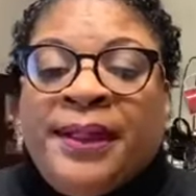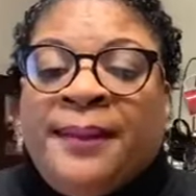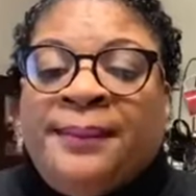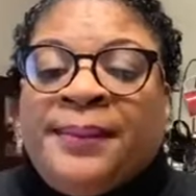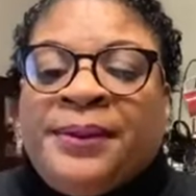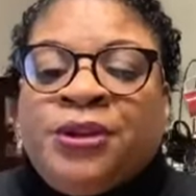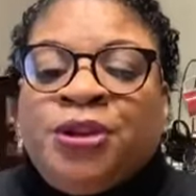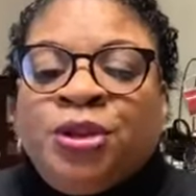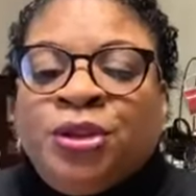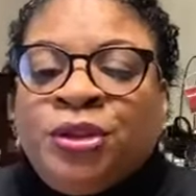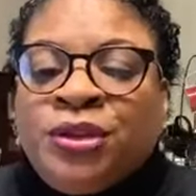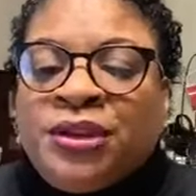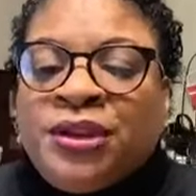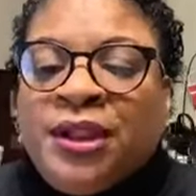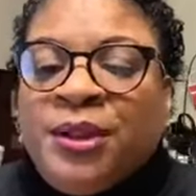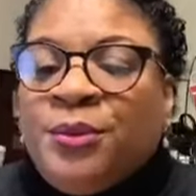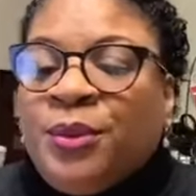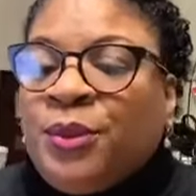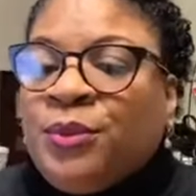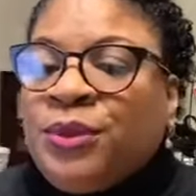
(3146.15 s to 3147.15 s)
And usually
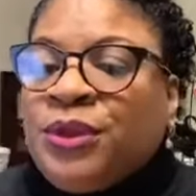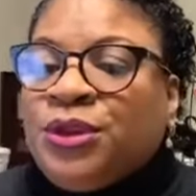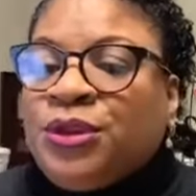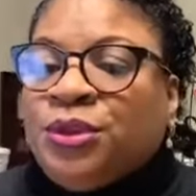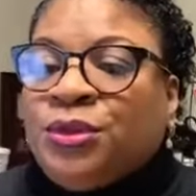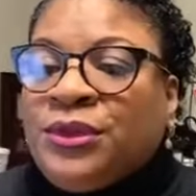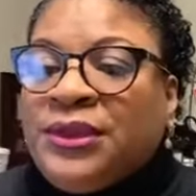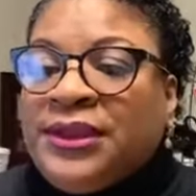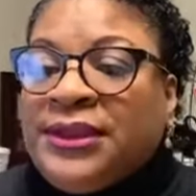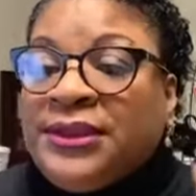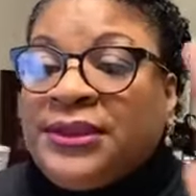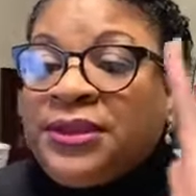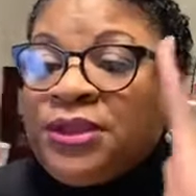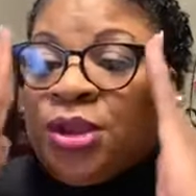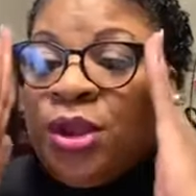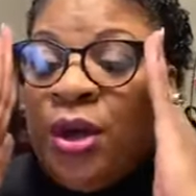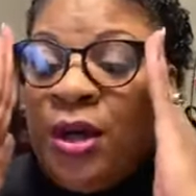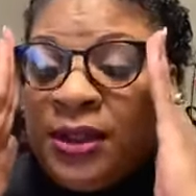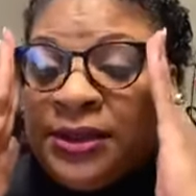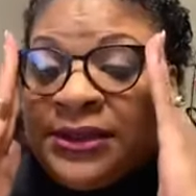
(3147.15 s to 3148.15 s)
when we do these
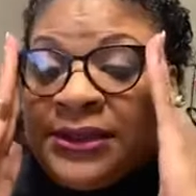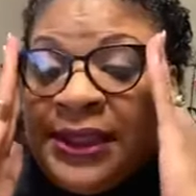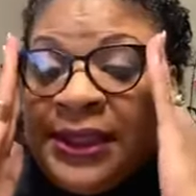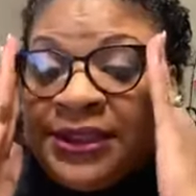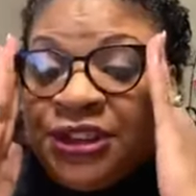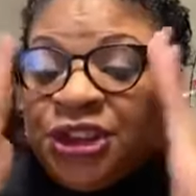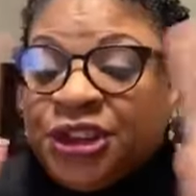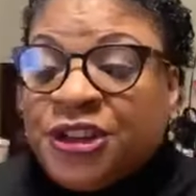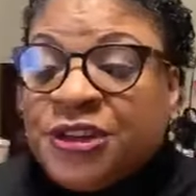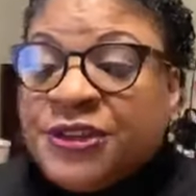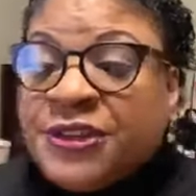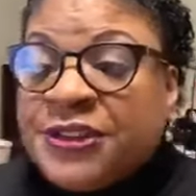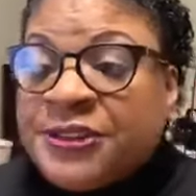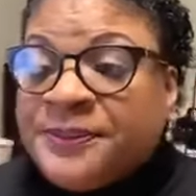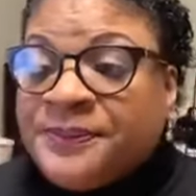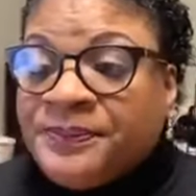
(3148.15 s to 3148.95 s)
talk sessions,